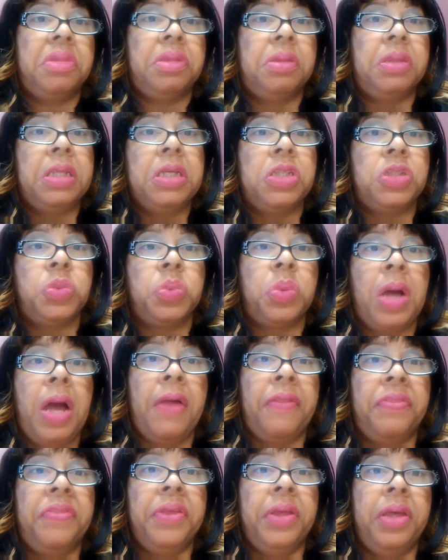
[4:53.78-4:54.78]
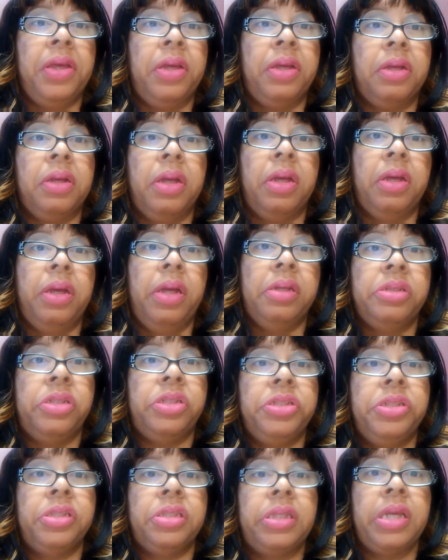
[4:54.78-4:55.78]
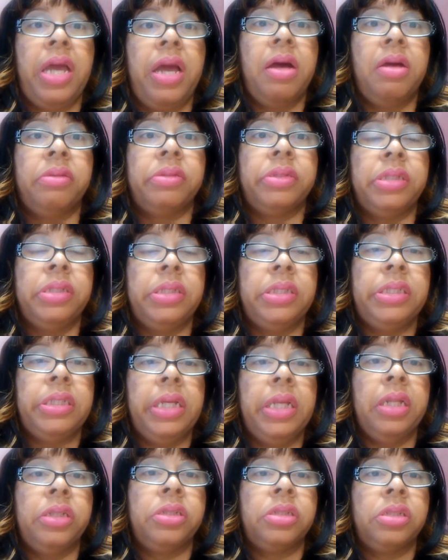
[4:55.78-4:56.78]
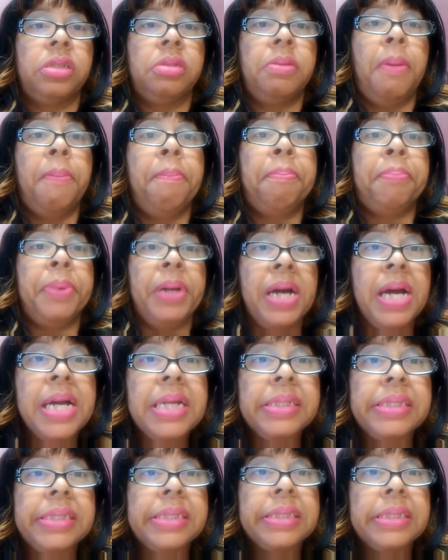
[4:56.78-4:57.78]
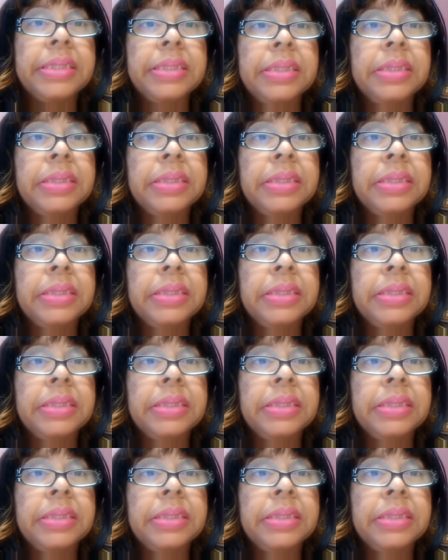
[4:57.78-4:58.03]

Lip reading: that's why I think, and she sounds intelligent, but